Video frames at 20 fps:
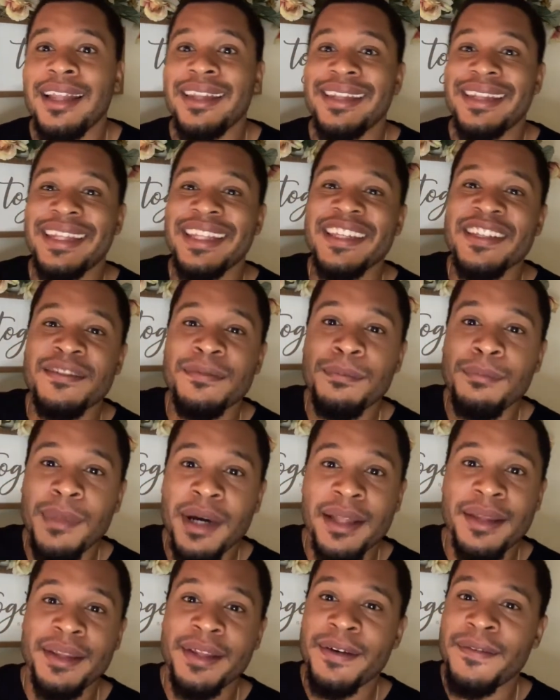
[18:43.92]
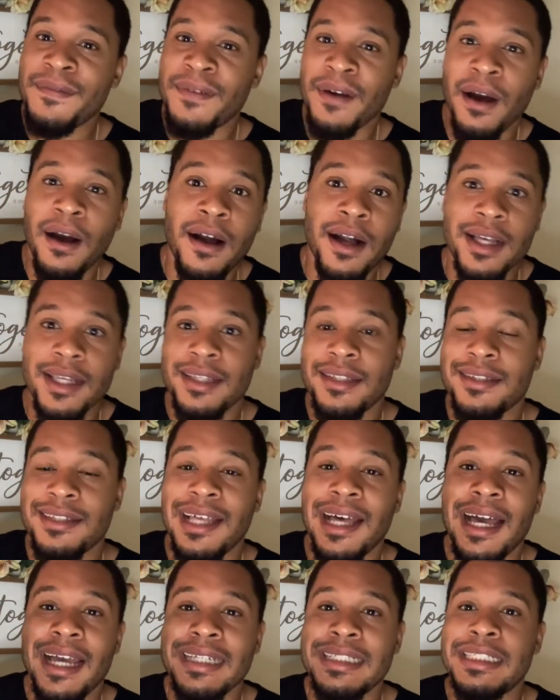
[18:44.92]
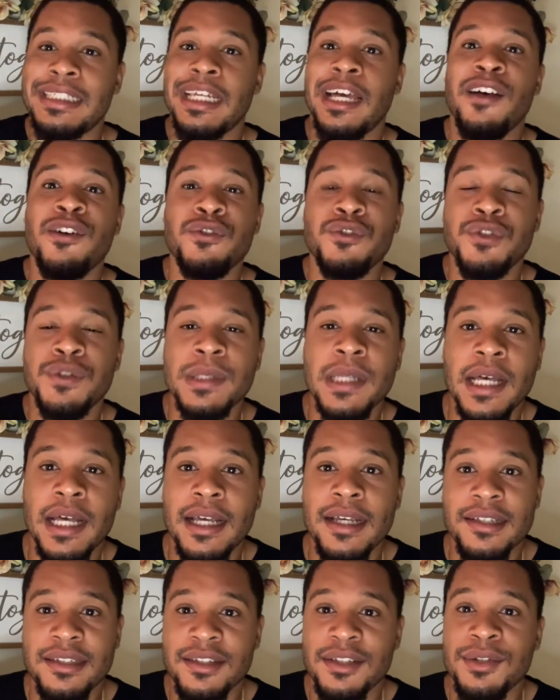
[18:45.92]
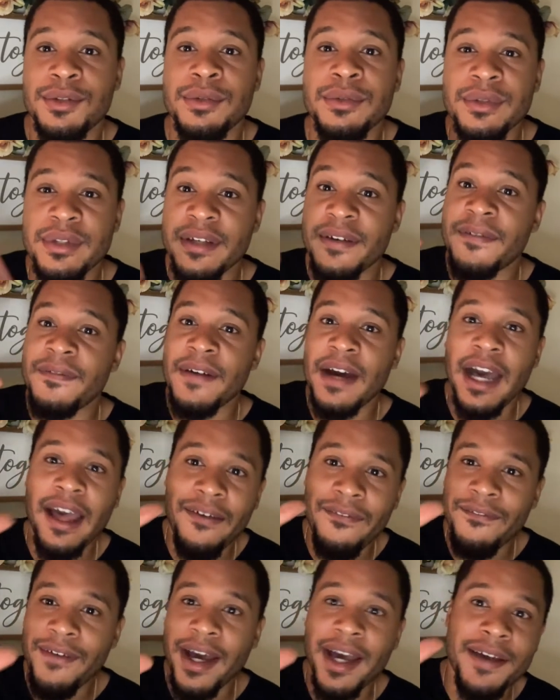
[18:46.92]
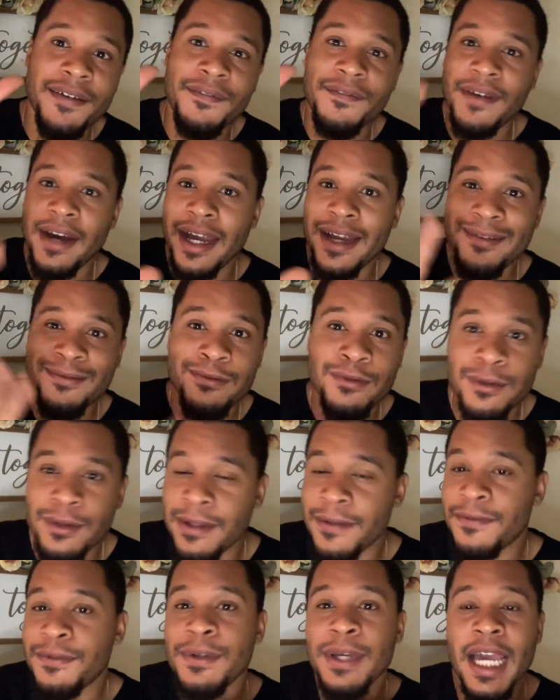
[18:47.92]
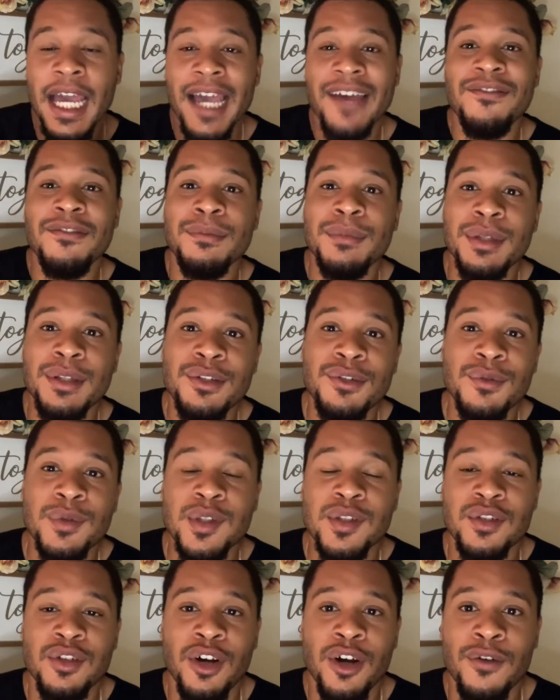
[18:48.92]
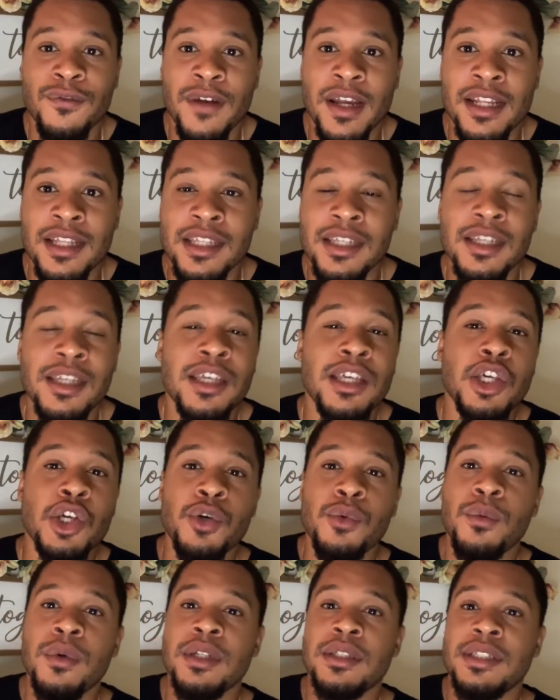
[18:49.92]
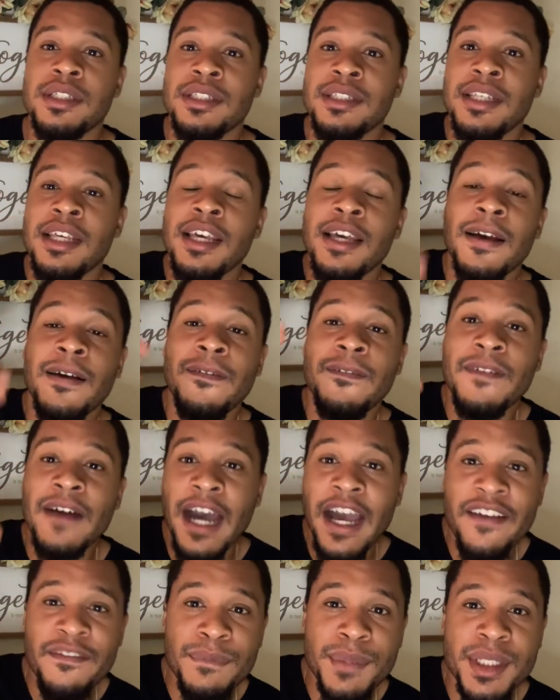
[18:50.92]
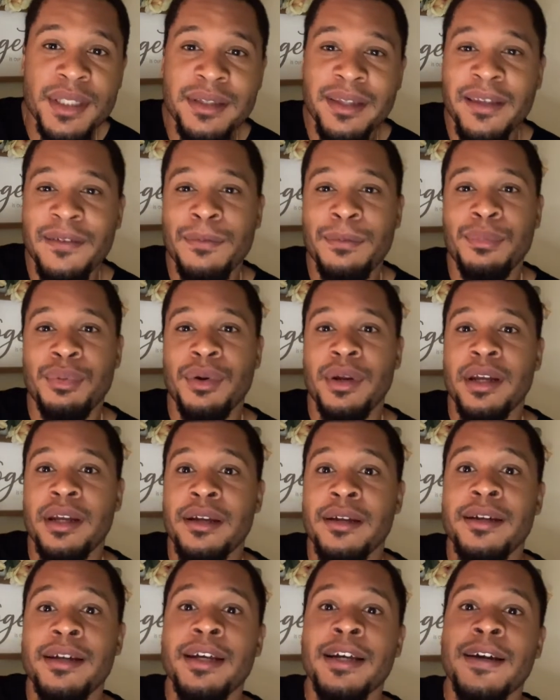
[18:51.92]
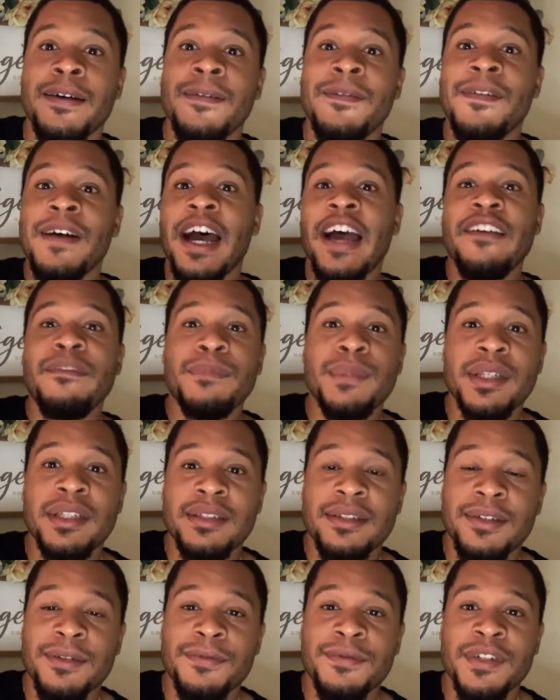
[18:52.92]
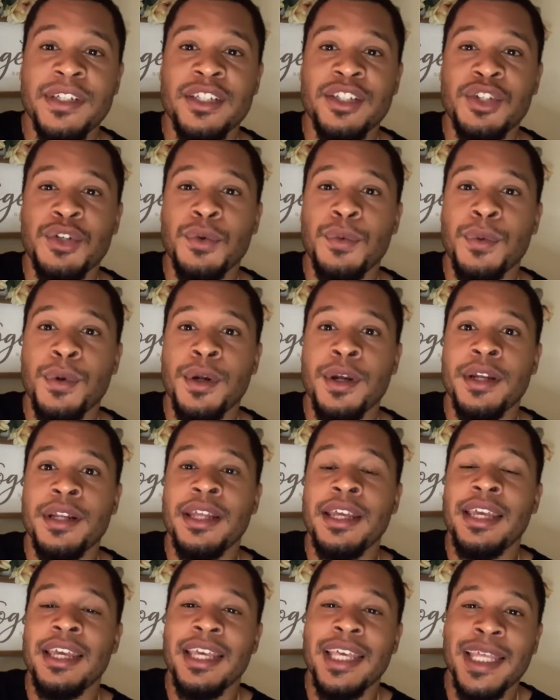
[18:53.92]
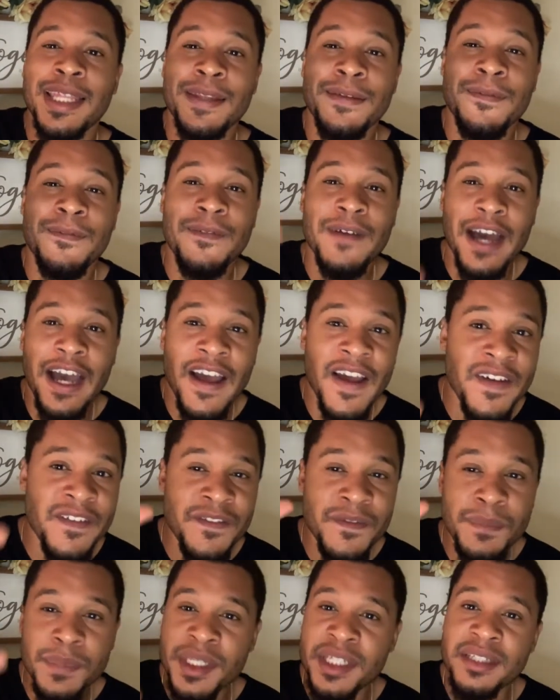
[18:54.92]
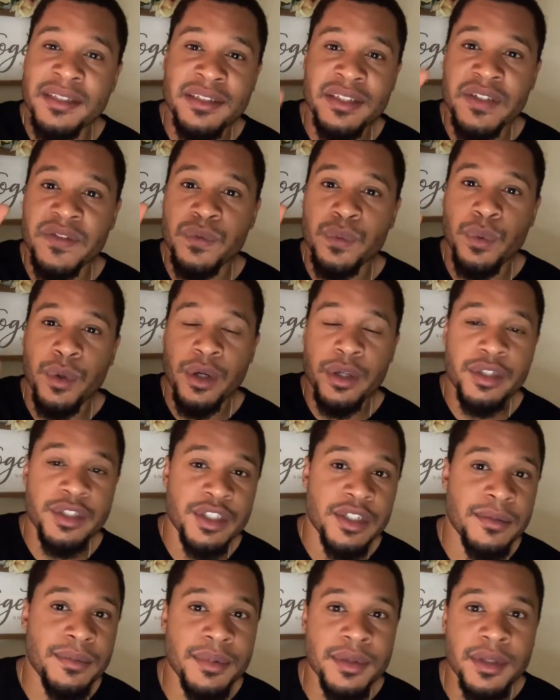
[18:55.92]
This month of August, I challenge you guys to do the 5-5-5 rule if you haven't been doing so already, which is 5 minutes of prayer, 5 minutes of reading your word, and 5 minutes of worship.